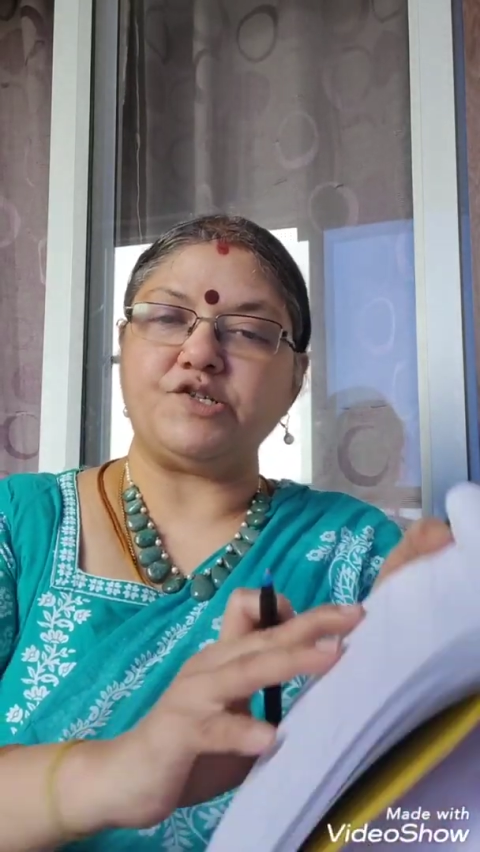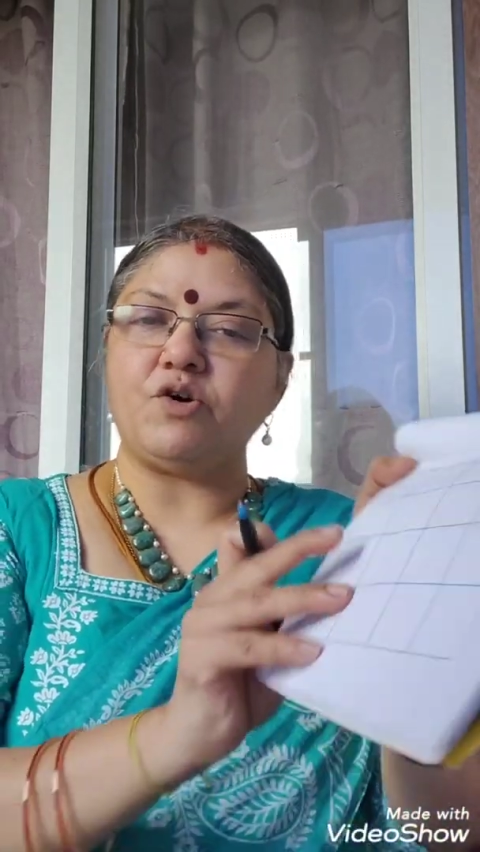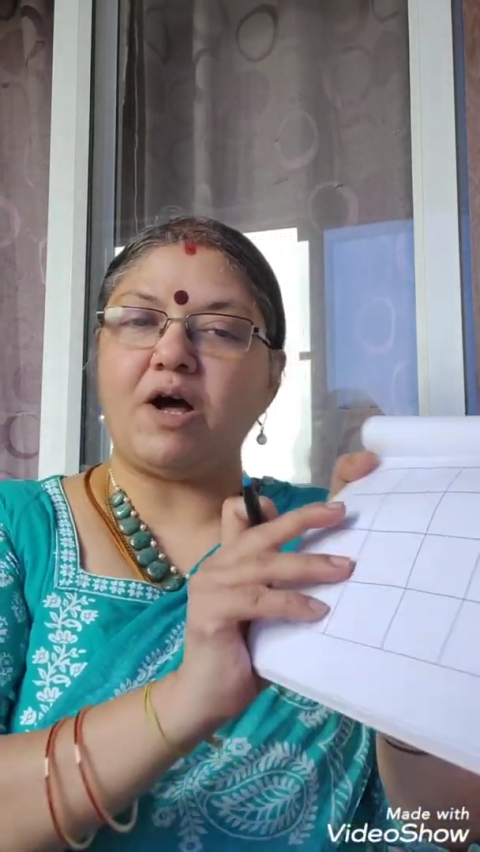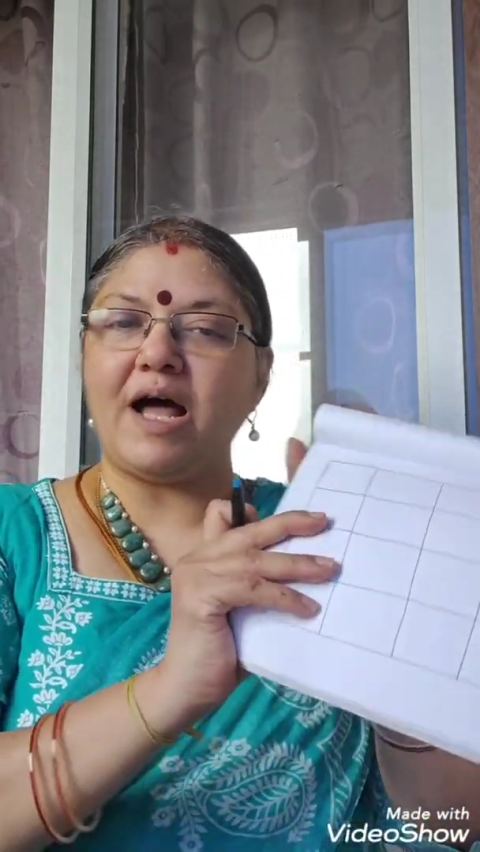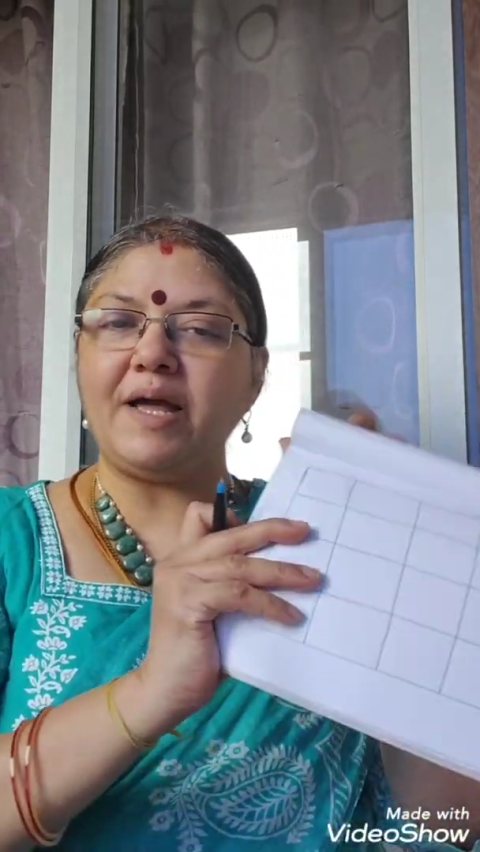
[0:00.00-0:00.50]

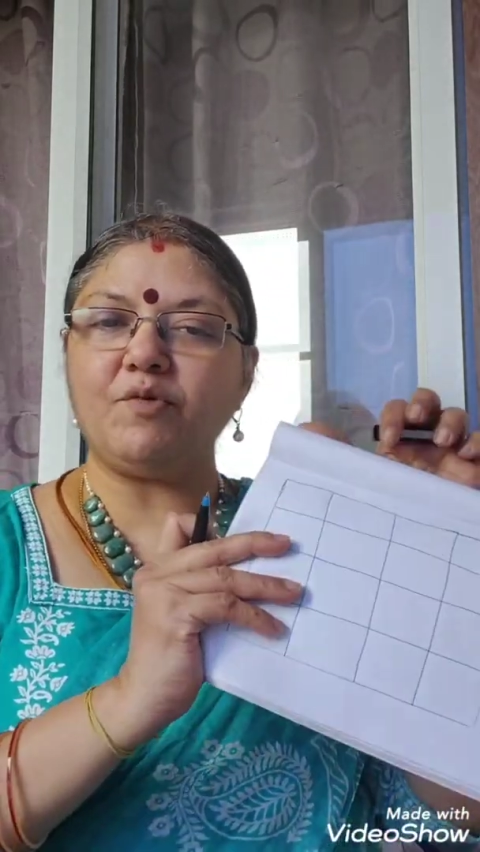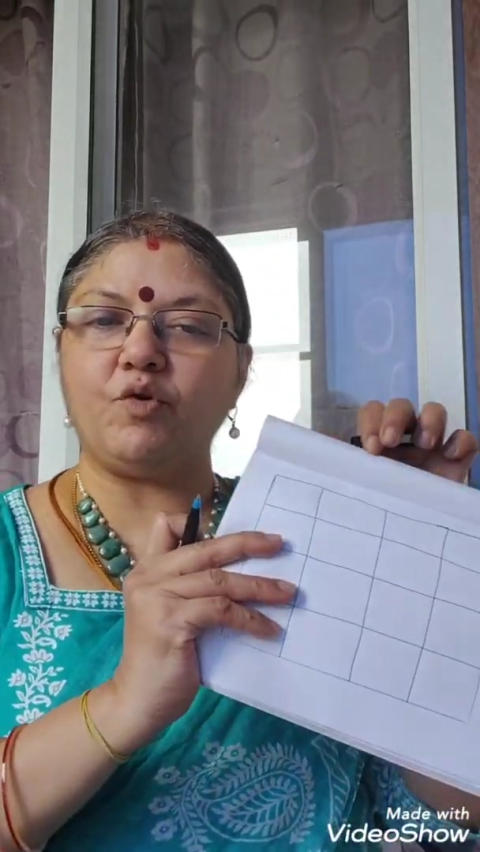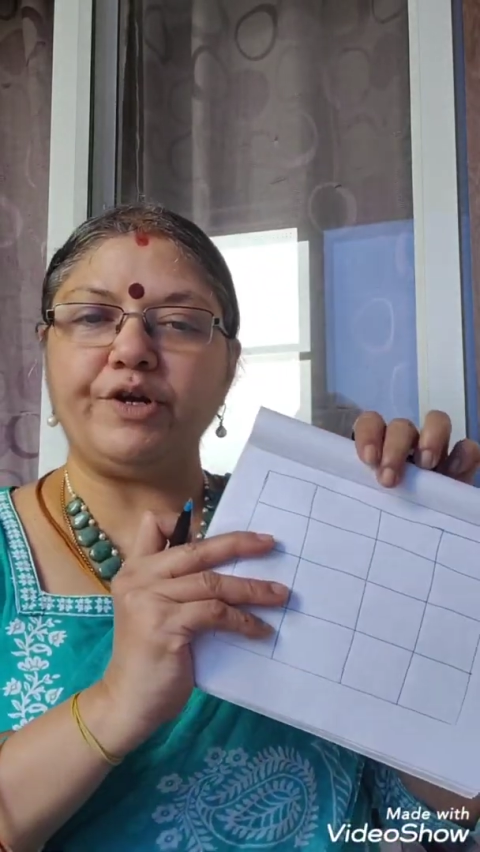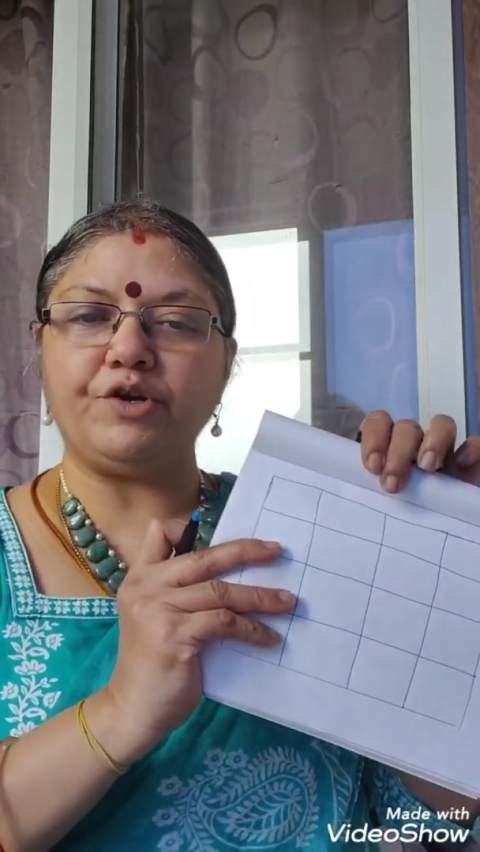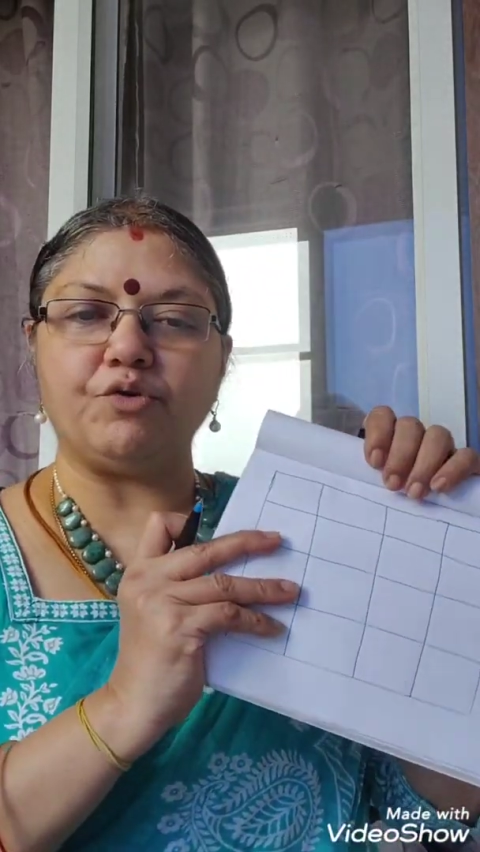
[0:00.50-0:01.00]
So I'm
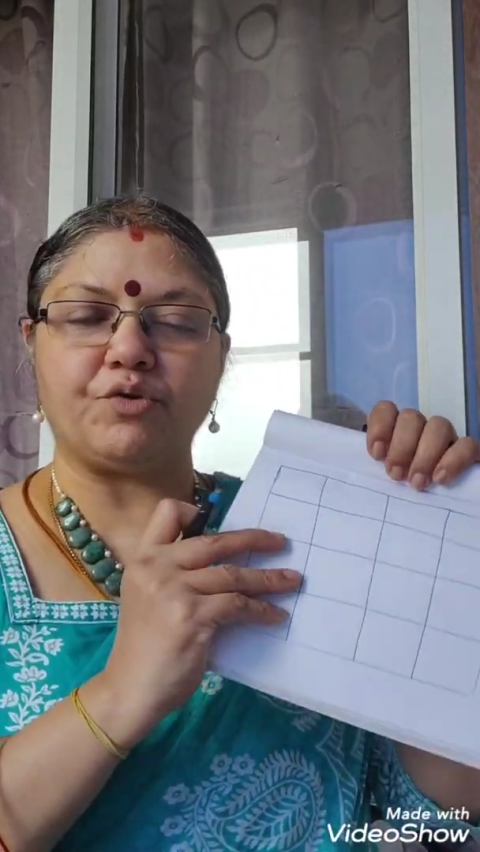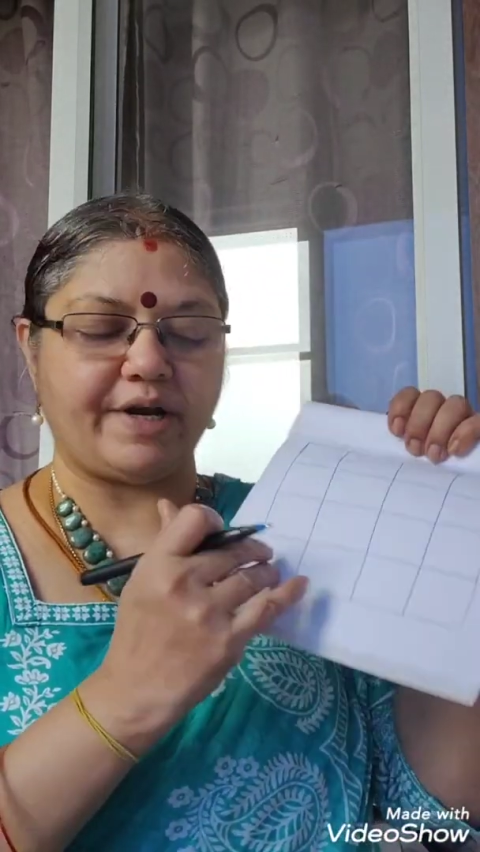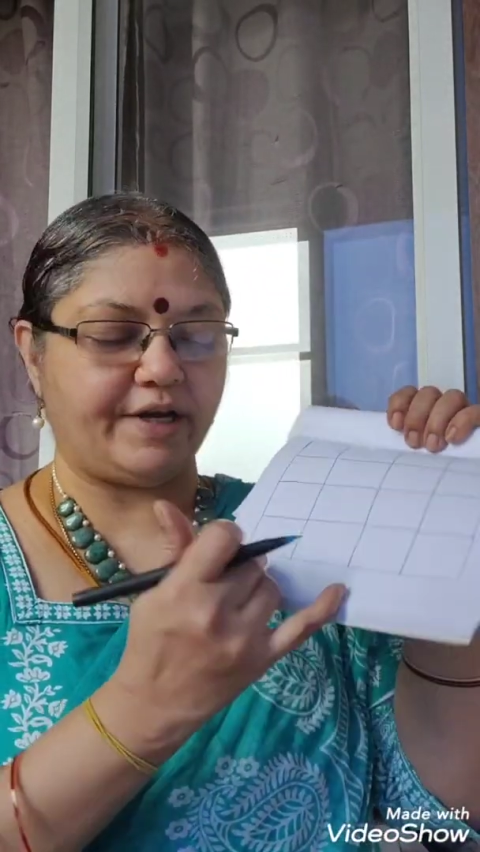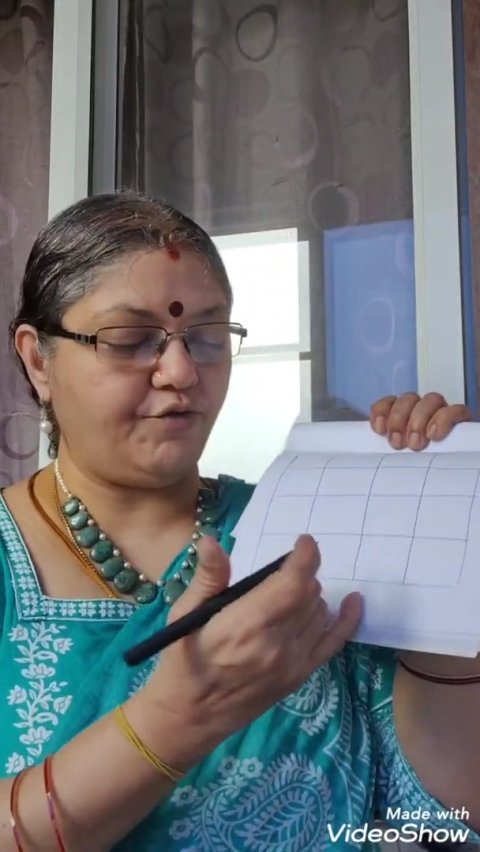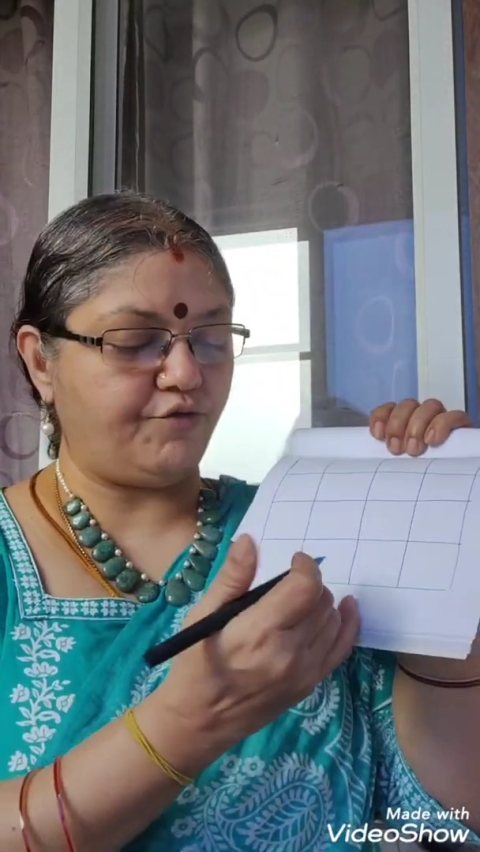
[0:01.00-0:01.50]
going to write